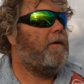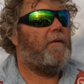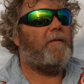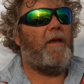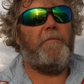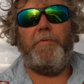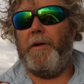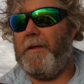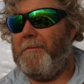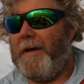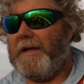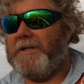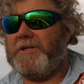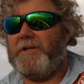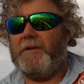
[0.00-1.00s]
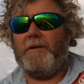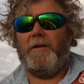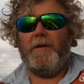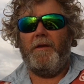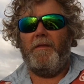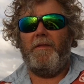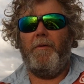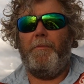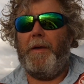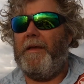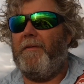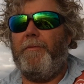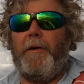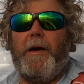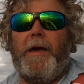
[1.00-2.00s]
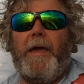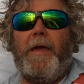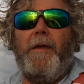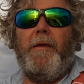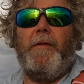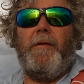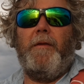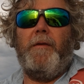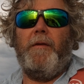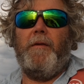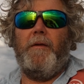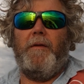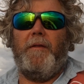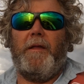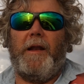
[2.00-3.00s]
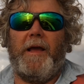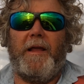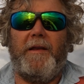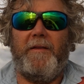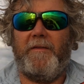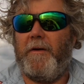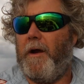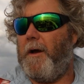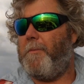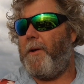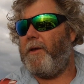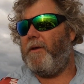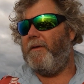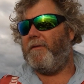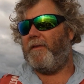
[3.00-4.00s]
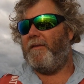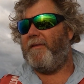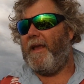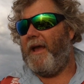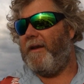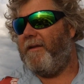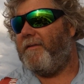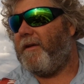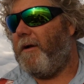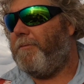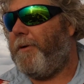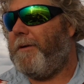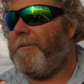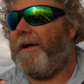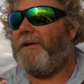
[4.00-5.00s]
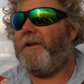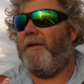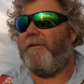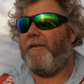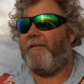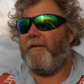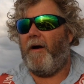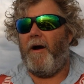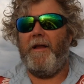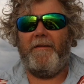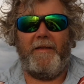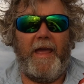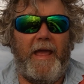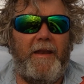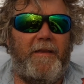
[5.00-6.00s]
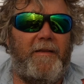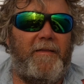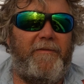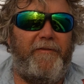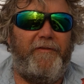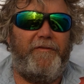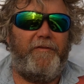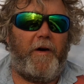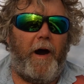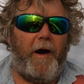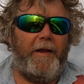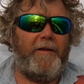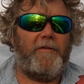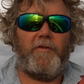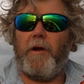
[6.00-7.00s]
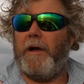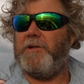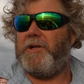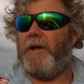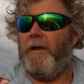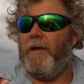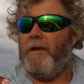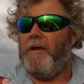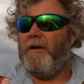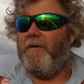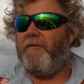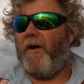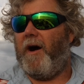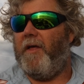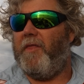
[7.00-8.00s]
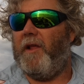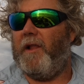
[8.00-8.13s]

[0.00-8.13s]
So pretty much the best way that I can describe, I use the sounder. So I pretty much use the side scan to find structure, find the